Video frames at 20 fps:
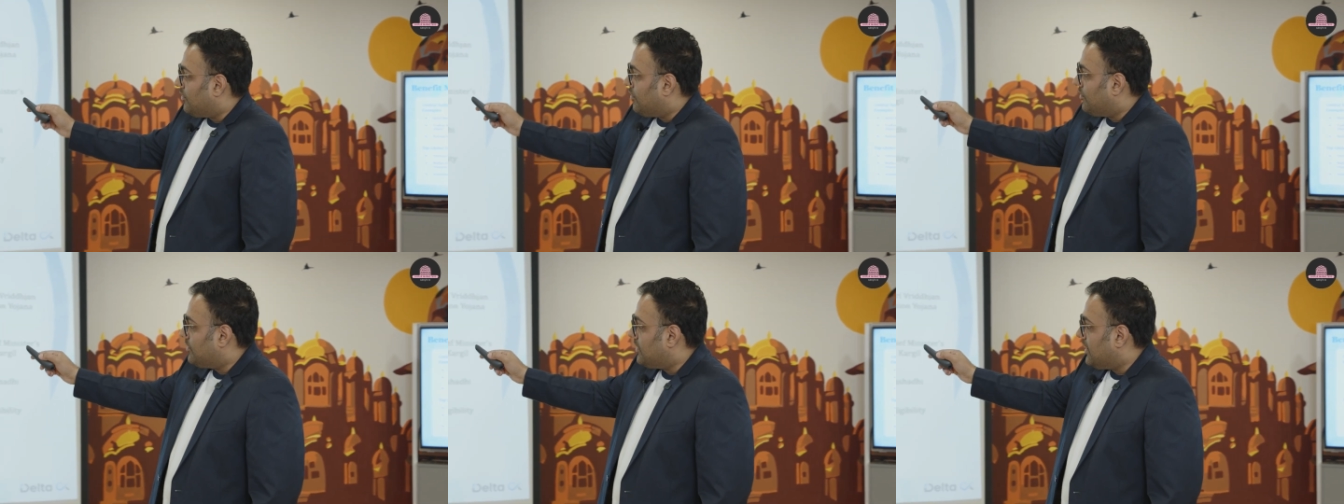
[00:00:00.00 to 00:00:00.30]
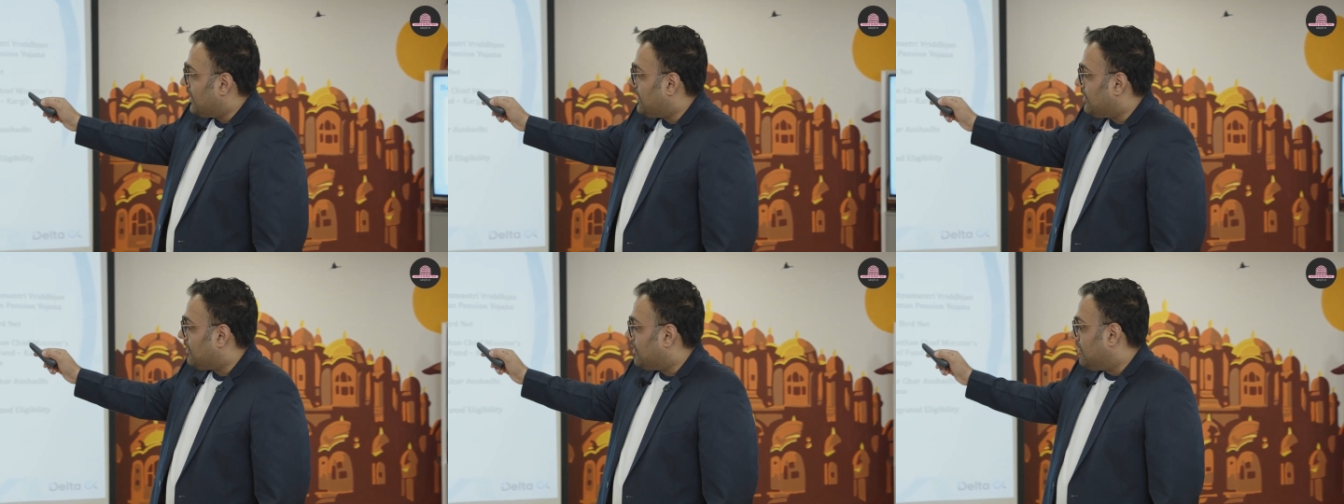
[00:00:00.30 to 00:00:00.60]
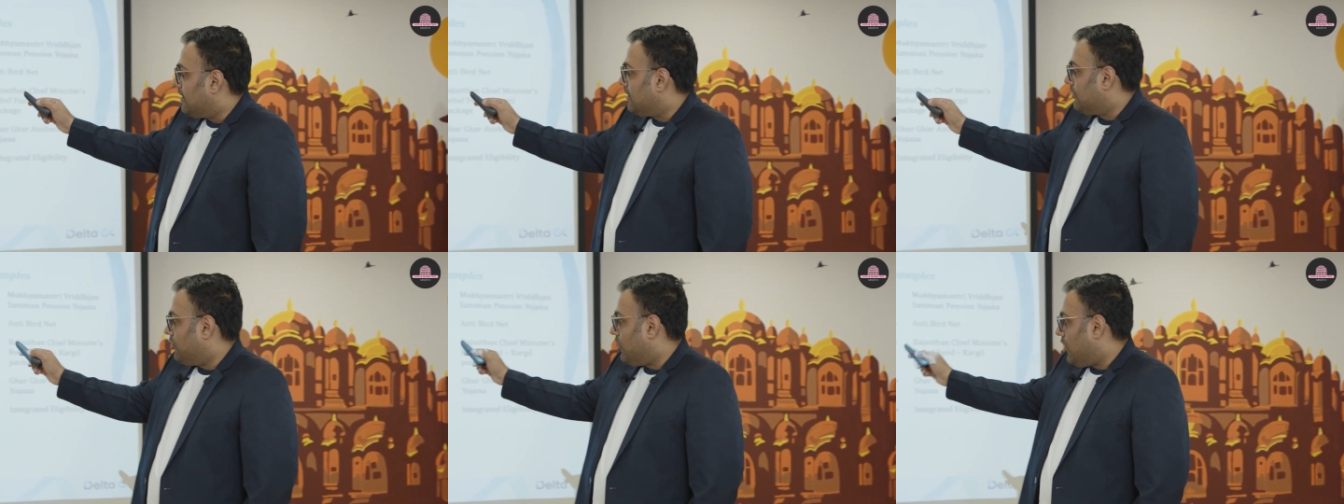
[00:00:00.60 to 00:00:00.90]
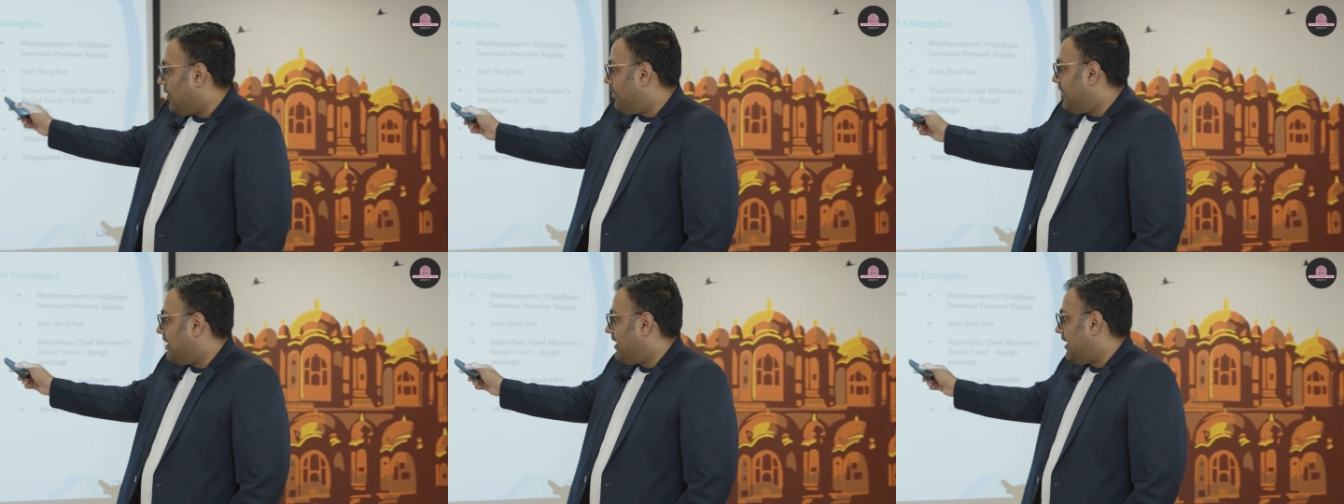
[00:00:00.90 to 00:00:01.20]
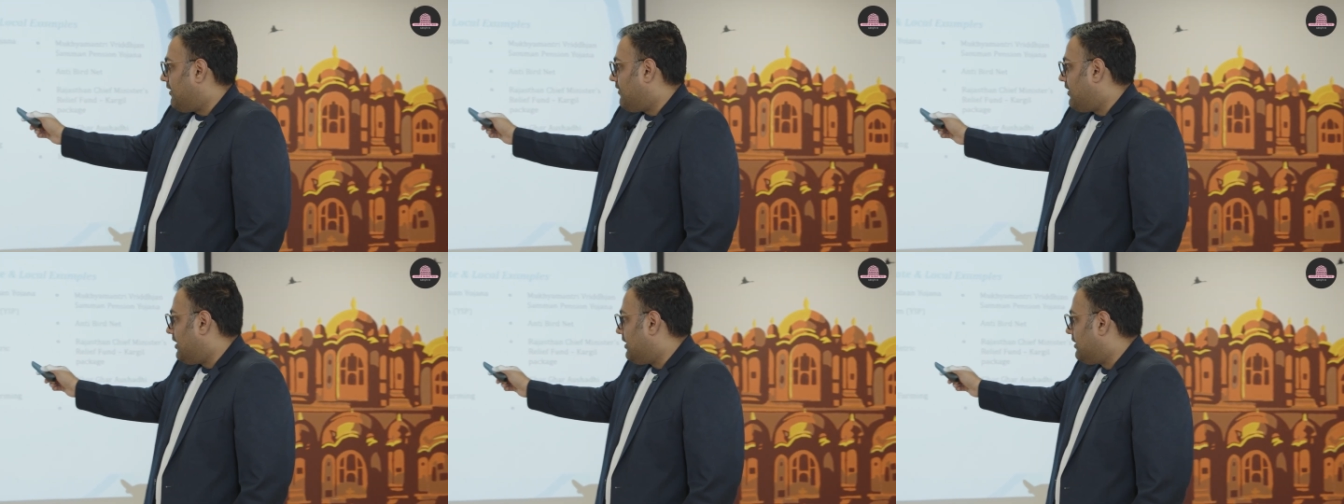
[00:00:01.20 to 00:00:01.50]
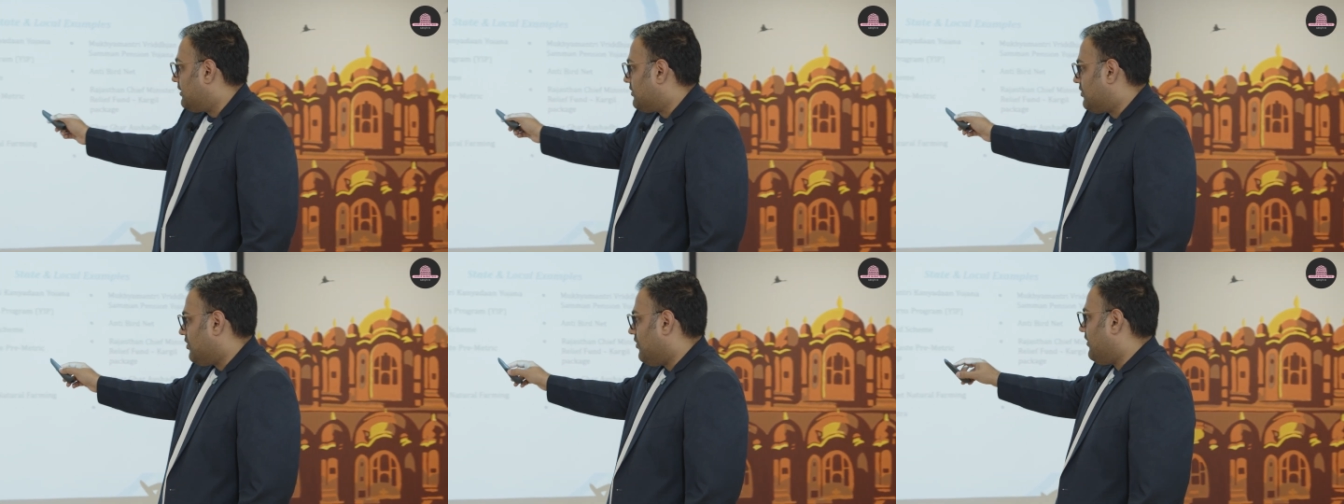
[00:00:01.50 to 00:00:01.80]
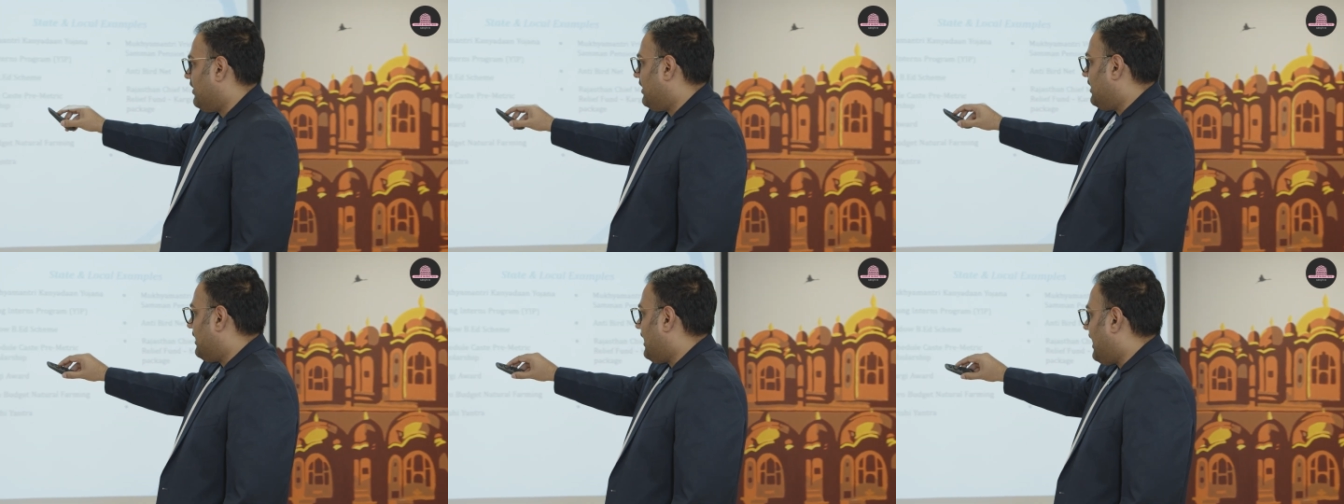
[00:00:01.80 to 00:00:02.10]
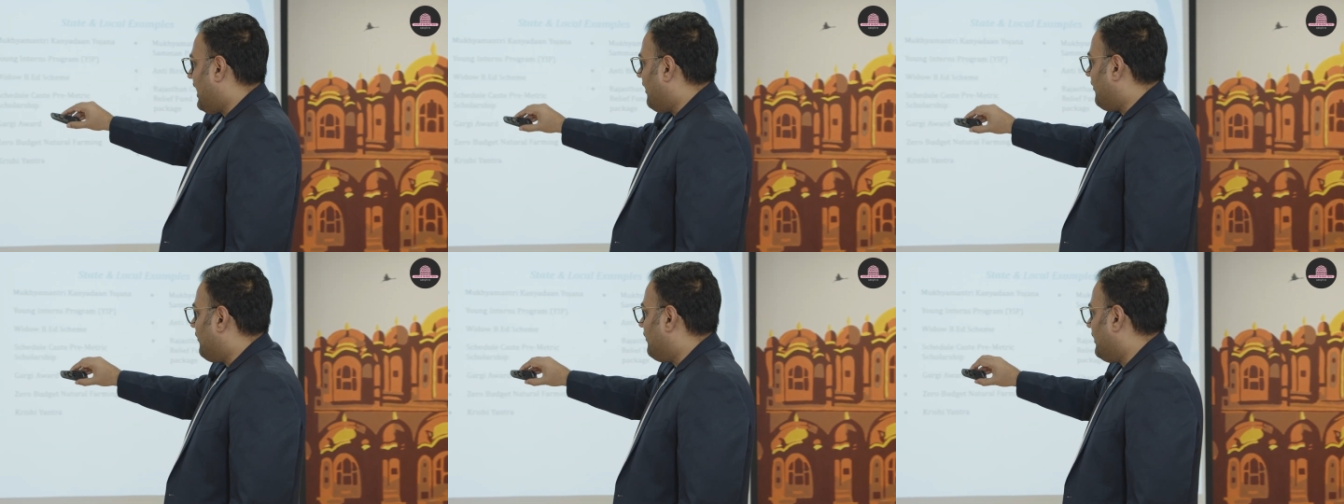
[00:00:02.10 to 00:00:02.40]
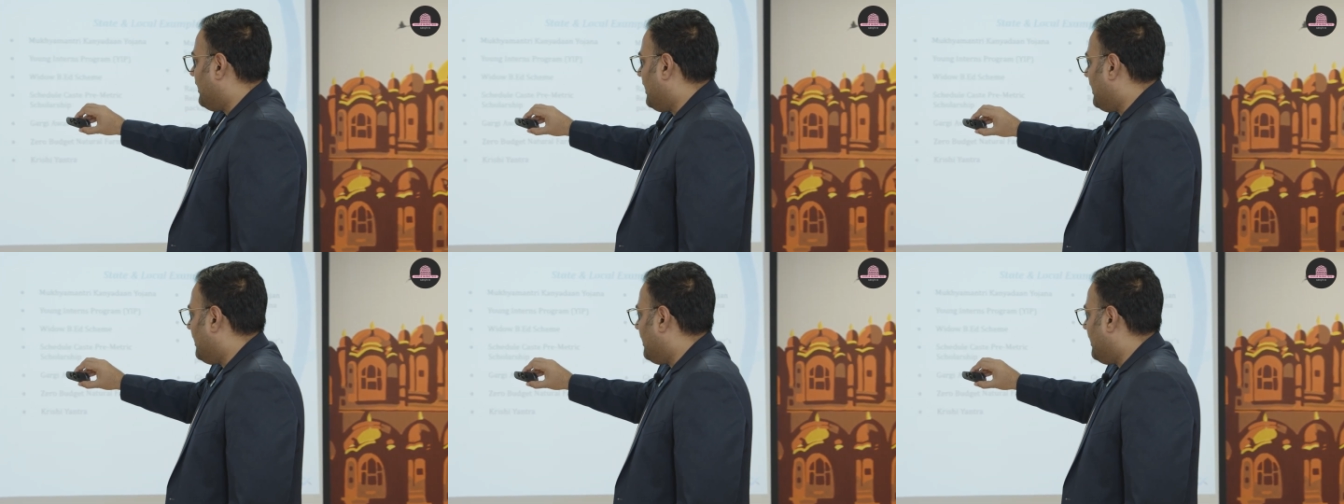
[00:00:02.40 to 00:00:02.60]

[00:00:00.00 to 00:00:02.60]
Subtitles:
on the global level, you will have